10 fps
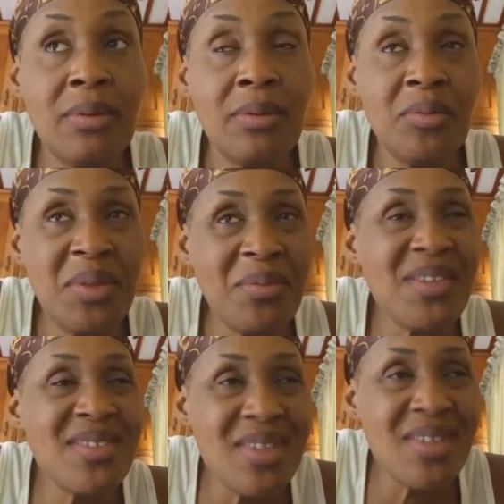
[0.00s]
remember
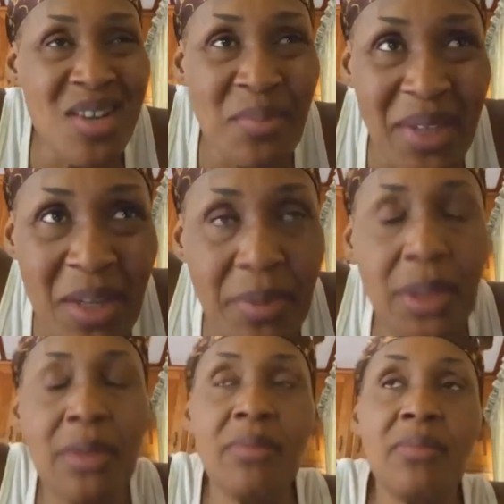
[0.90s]
it's her
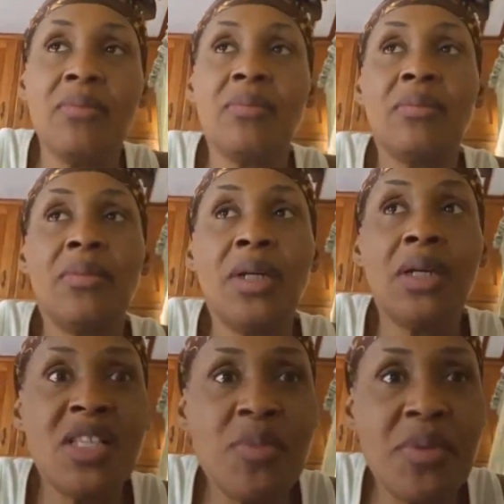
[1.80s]
baby, her
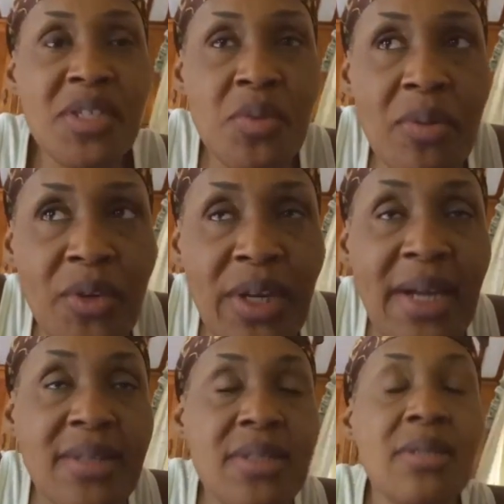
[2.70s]
husband's sperm or
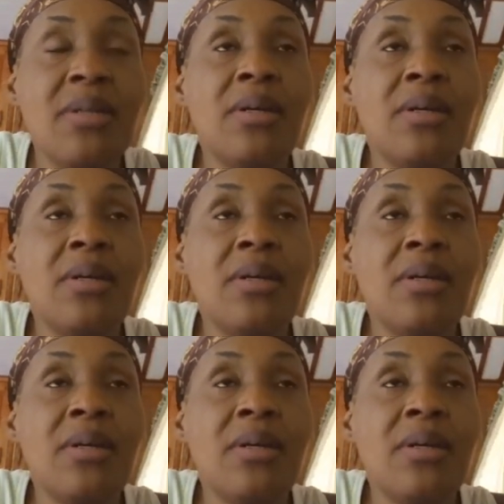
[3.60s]
eggs.